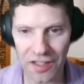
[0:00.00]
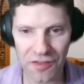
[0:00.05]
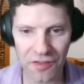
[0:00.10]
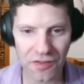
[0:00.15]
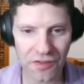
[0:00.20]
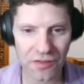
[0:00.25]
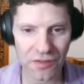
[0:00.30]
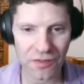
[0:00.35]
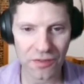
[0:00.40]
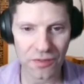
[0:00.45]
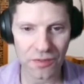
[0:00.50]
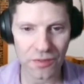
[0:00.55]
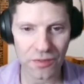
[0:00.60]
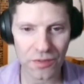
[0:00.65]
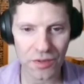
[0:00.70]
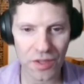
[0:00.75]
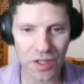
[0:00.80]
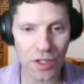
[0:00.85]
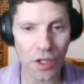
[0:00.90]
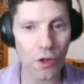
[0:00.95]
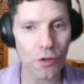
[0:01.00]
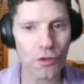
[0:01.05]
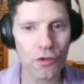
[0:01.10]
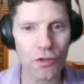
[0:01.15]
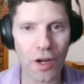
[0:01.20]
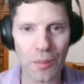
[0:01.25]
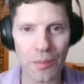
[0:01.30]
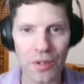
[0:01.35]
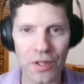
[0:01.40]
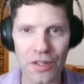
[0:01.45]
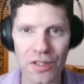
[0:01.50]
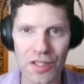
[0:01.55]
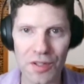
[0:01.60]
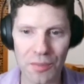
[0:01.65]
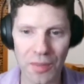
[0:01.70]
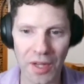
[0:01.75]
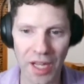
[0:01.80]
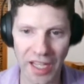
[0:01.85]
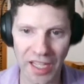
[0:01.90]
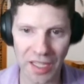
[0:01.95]
If the no trumper is
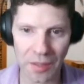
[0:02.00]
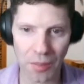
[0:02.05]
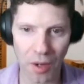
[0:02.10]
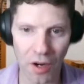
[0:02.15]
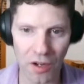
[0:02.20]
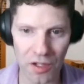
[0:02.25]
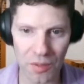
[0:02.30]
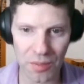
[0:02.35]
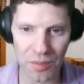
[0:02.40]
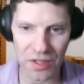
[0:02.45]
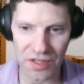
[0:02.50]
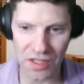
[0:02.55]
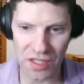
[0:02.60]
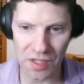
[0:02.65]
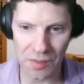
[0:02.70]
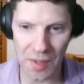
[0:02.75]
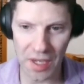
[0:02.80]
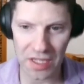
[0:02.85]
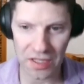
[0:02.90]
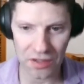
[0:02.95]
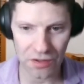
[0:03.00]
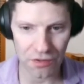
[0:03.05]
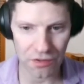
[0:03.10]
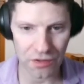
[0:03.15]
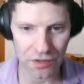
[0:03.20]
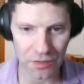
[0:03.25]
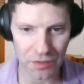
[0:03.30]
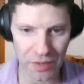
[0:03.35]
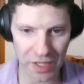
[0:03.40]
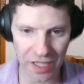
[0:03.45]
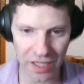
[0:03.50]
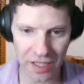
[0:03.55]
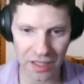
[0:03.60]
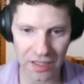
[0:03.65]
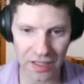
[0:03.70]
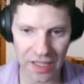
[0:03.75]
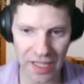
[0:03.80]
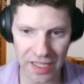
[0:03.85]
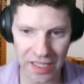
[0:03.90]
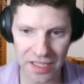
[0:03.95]
playing it, partner puts a spade through, and we can
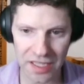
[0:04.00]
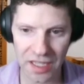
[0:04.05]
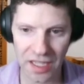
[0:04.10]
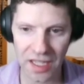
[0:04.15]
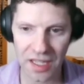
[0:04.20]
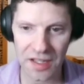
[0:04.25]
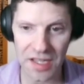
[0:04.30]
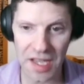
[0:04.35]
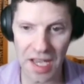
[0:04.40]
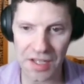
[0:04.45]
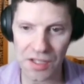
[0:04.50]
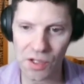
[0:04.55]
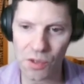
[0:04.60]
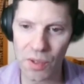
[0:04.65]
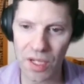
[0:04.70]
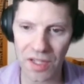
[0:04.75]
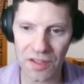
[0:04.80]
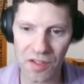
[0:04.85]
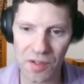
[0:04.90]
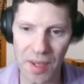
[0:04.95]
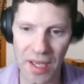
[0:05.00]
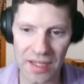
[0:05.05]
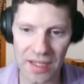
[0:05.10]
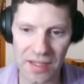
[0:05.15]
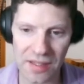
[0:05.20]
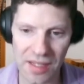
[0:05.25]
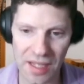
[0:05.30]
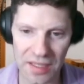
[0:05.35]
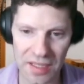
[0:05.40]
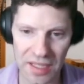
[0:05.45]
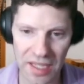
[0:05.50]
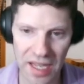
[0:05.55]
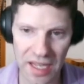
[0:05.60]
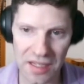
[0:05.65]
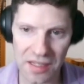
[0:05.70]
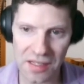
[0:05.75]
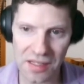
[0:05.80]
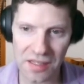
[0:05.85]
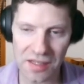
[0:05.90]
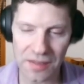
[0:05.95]
collect the ace queen of spades and an
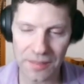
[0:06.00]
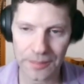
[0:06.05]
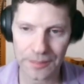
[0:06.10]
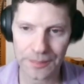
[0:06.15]
ace.